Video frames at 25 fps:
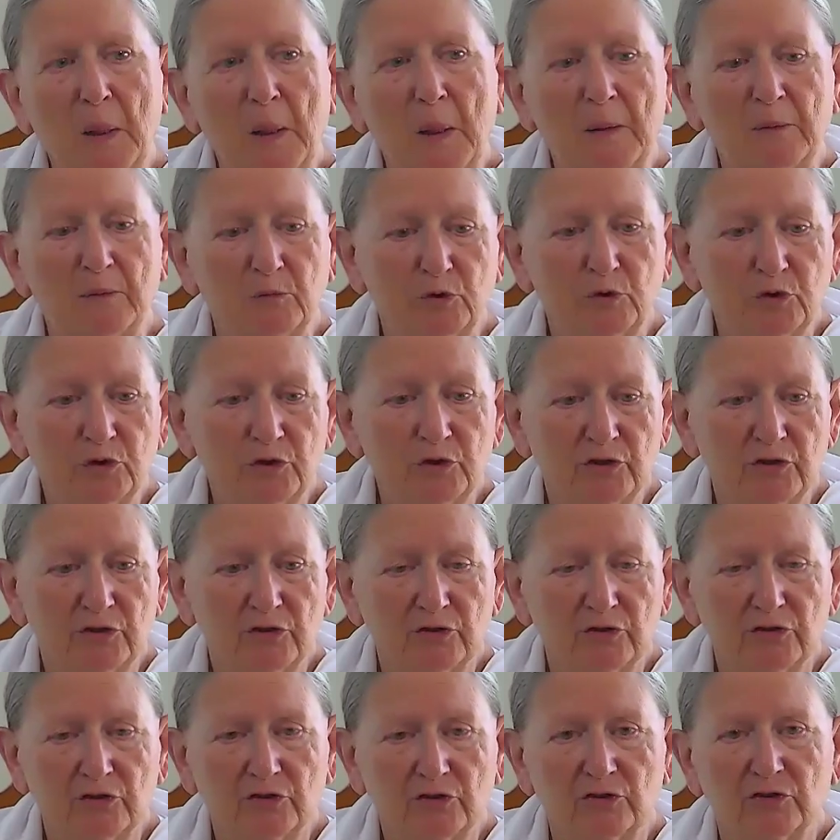
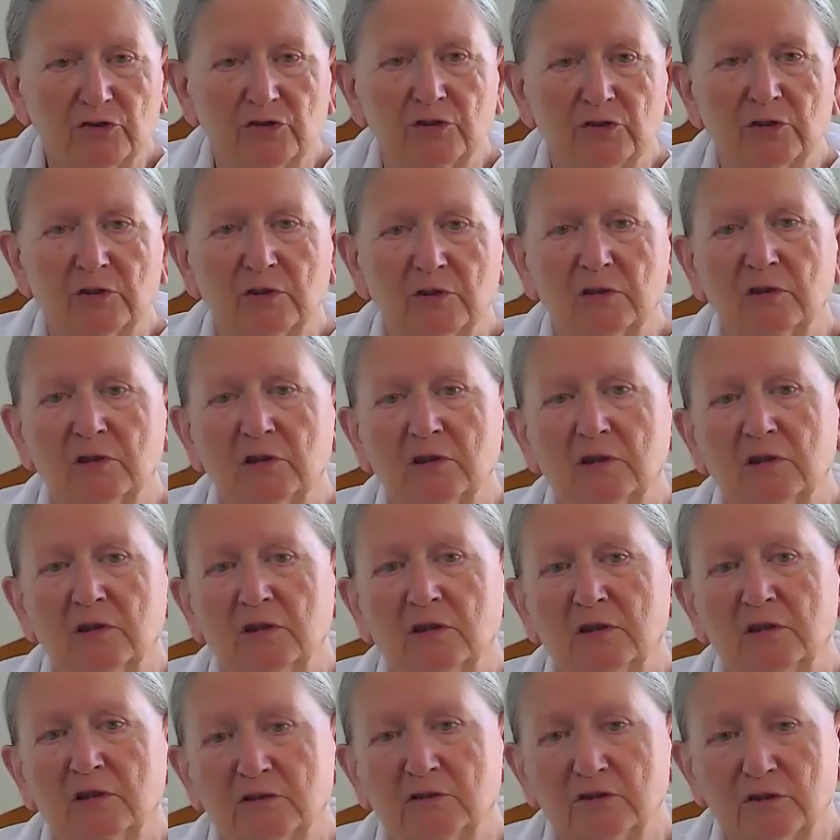wounds,
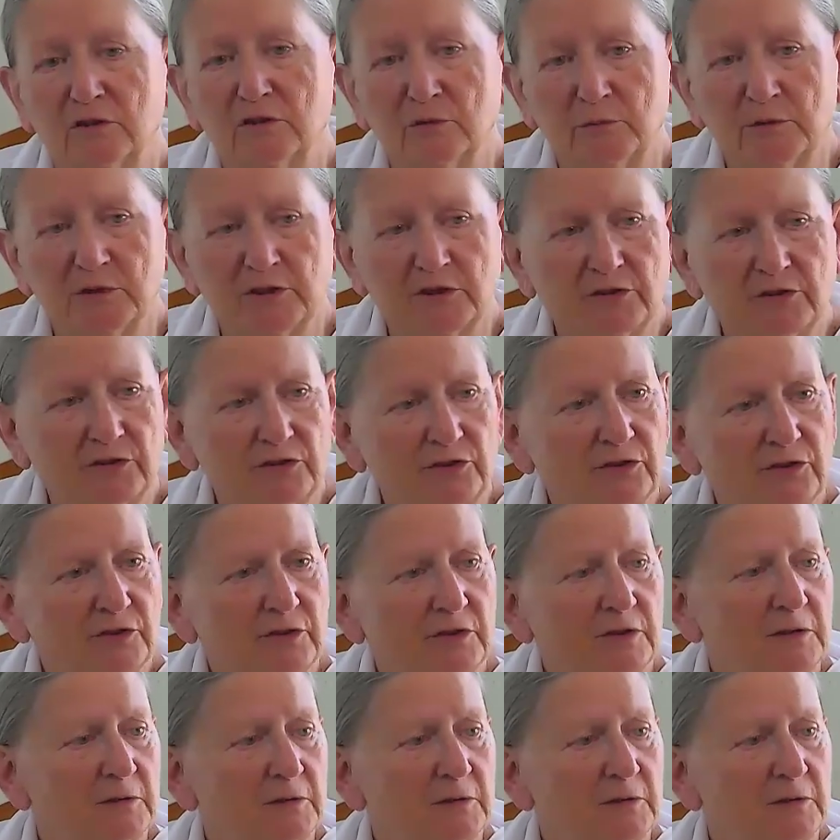traumas,